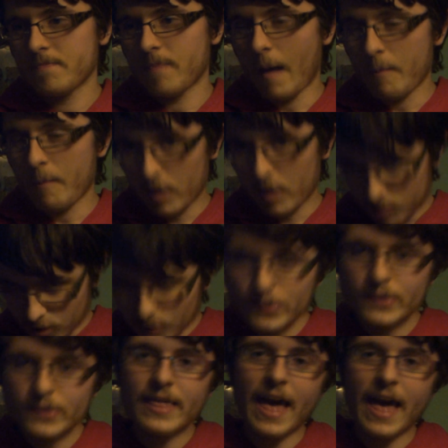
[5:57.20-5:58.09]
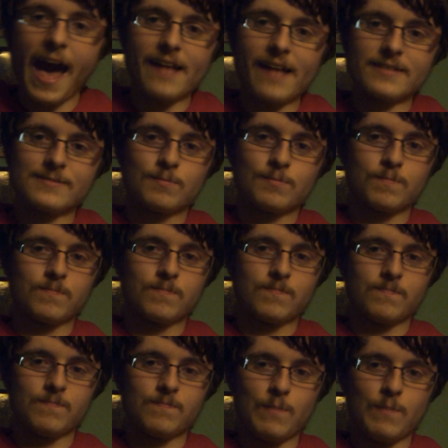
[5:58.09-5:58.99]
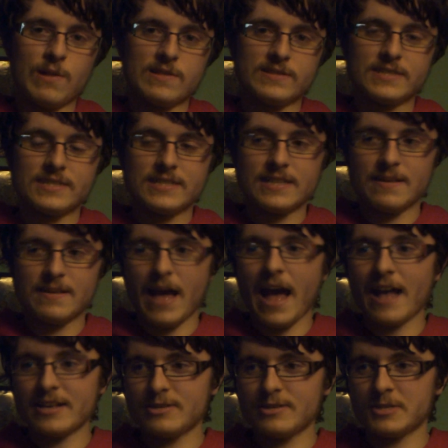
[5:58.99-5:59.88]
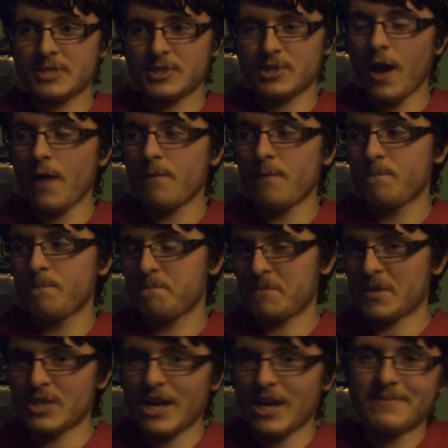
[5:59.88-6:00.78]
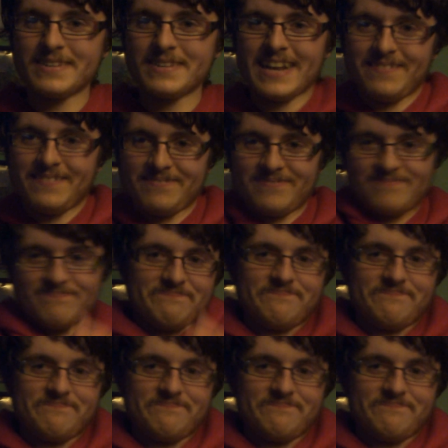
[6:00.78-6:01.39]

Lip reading: By doing that, she was so determining.